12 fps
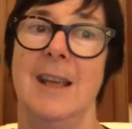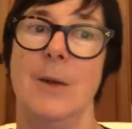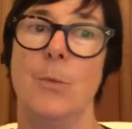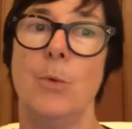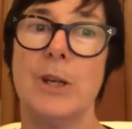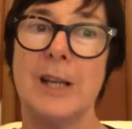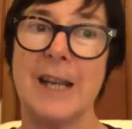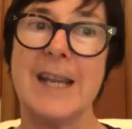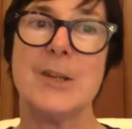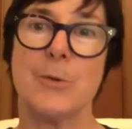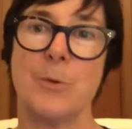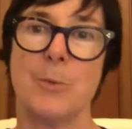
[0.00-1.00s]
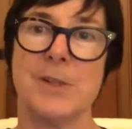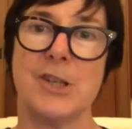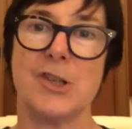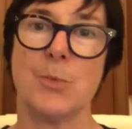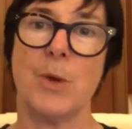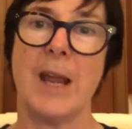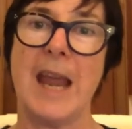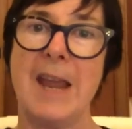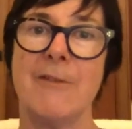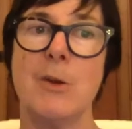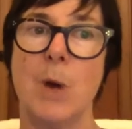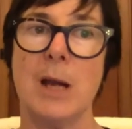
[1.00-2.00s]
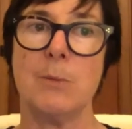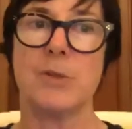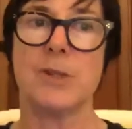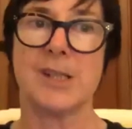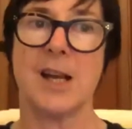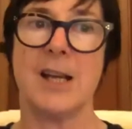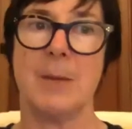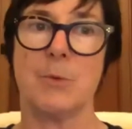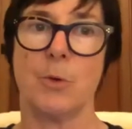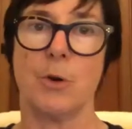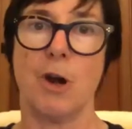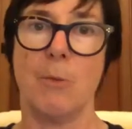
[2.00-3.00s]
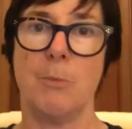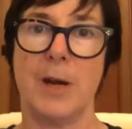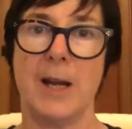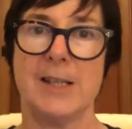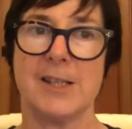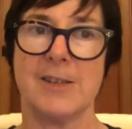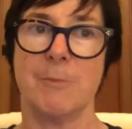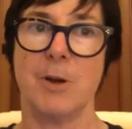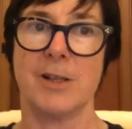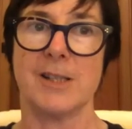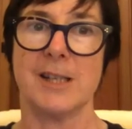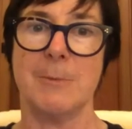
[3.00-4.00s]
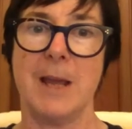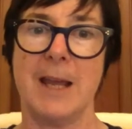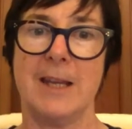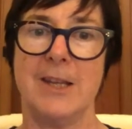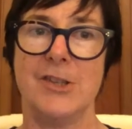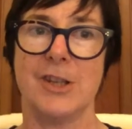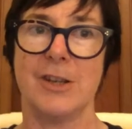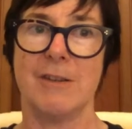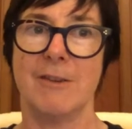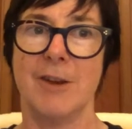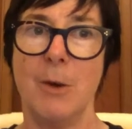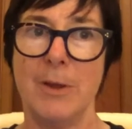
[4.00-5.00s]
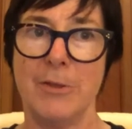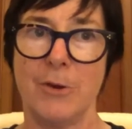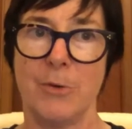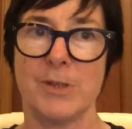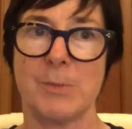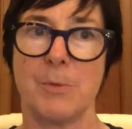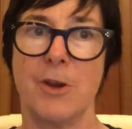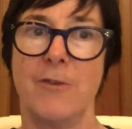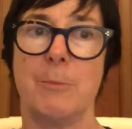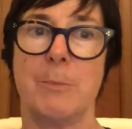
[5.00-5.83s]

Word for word: would lead to a position where everyone would sign up to a comprehensive policy package that no one thought was perfect,